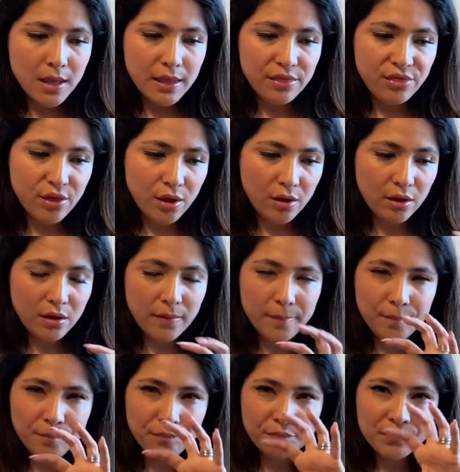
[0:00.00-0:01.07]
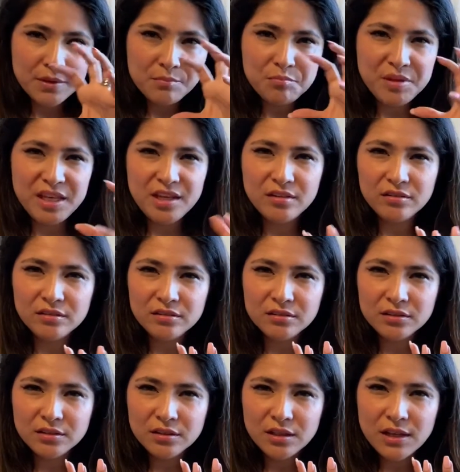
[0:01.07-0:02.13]
The
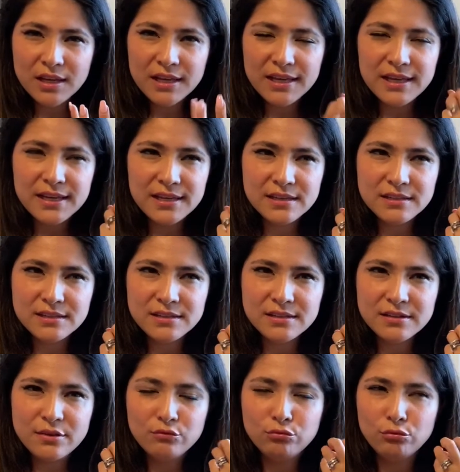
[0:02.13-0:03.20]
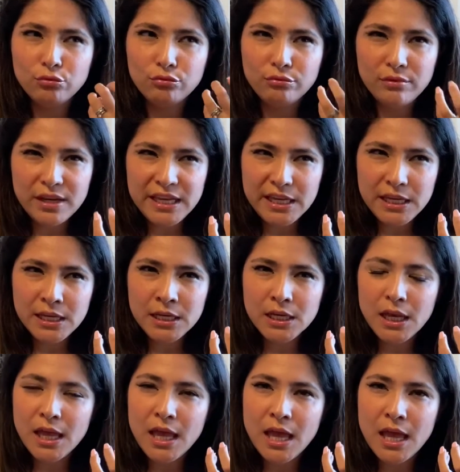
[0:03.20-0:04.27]
peel is green
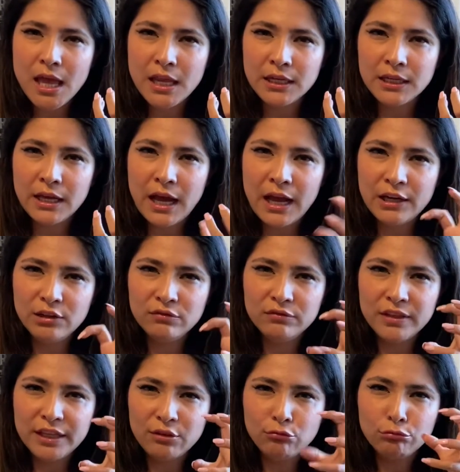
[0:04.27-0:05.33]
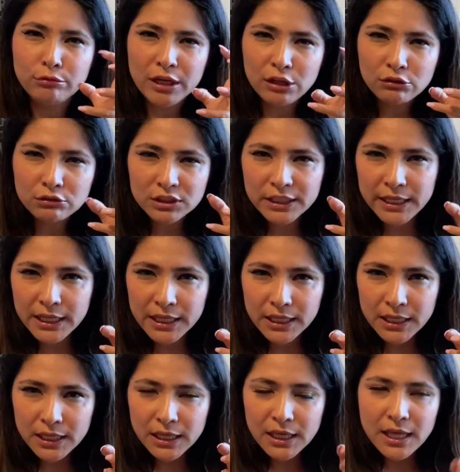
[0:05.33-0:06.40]
and kind of like wrinkly,
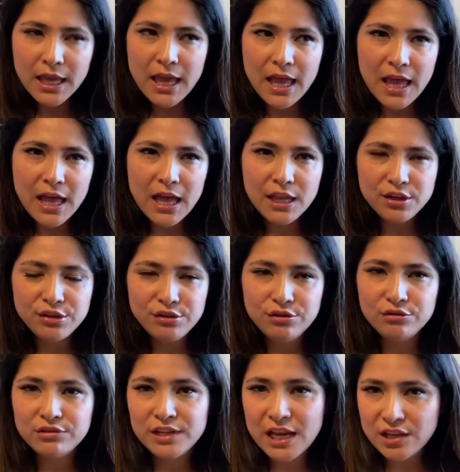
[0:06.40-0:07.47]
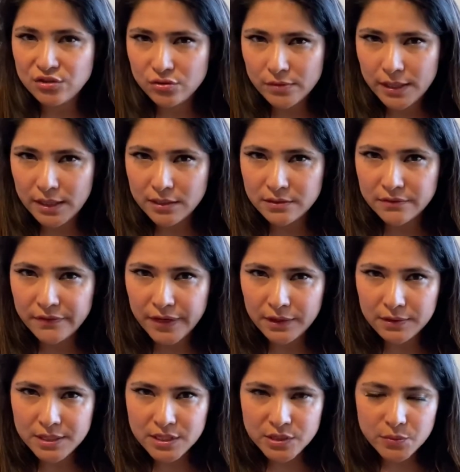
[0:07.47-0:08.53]
and you know tangerine is very
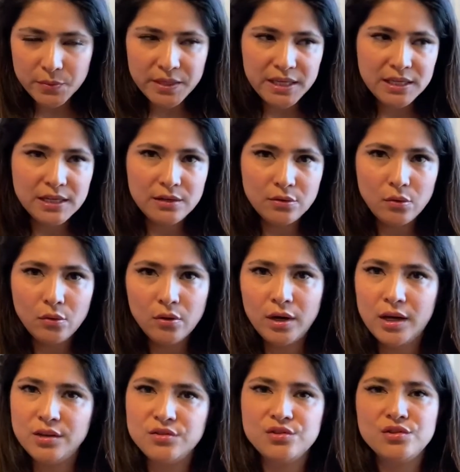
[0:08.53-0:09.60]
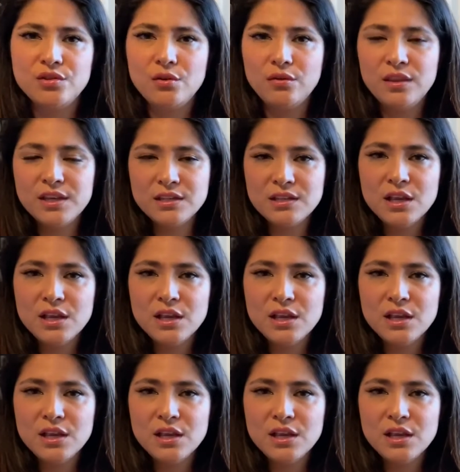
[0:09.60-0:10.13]
sweet and orange, so this